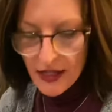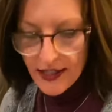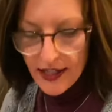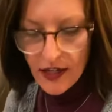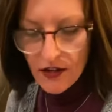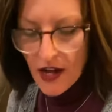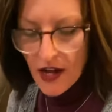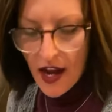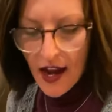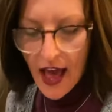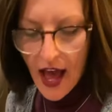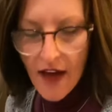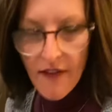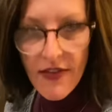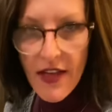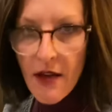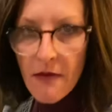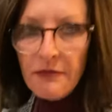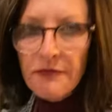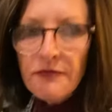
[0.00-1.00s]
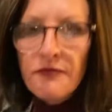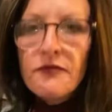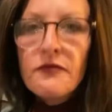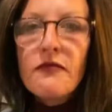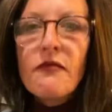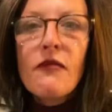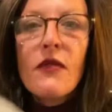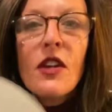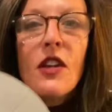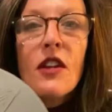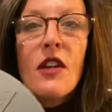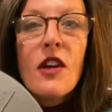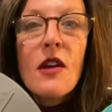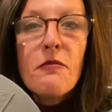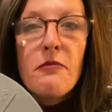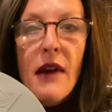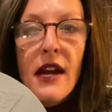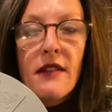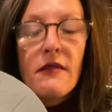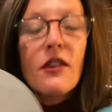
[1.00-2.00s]
I do not have them,
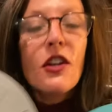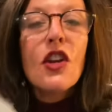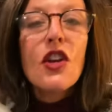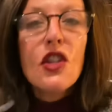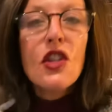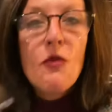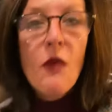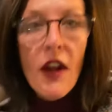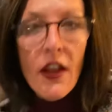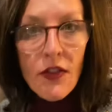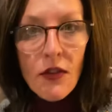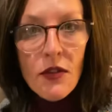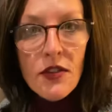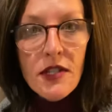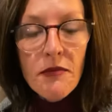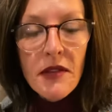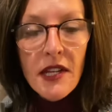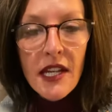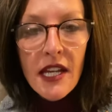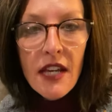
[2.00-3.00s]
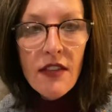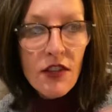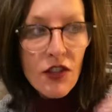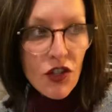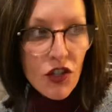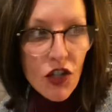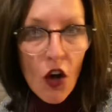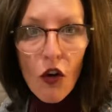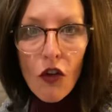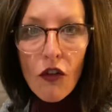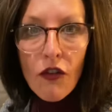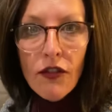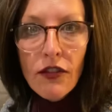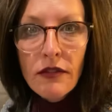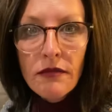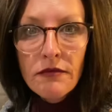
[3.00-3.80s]
but you want to throw something in the stove,